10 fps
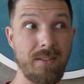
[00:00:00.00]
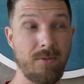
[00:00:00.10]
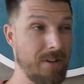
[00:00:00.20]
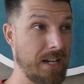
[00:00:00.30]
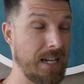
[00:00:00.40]

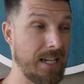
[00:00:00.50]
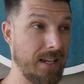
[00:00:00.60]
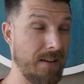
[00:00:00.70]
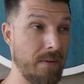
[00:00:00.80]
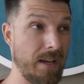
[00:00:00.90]

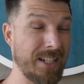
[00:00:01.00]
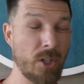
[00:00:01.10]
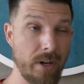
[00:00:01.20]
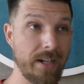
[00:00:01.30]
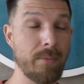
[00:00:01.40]
really
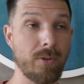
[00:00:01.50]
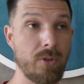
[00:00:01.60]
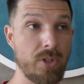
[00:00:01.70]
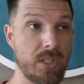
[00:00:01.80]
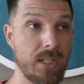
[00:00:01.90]
incredible
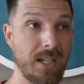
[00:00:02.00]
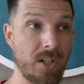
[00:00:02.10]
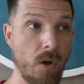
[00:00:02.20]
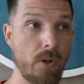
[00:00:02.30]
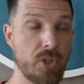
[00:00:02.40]
to see a
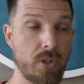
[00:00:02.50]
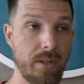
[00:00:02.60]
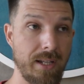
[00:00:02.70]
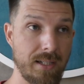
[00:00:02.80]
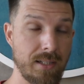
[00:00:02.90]
culture
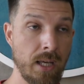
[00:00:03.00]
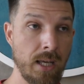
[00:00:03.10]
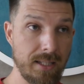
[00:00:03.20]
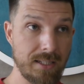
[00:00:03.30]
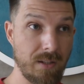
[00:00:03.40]
that is
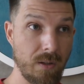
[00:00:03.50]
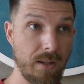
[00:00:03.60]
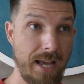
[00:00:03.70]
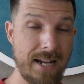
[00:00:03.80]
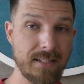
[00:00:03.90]
still
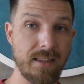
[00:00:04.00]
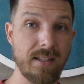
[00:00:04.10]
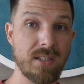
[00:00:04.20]
has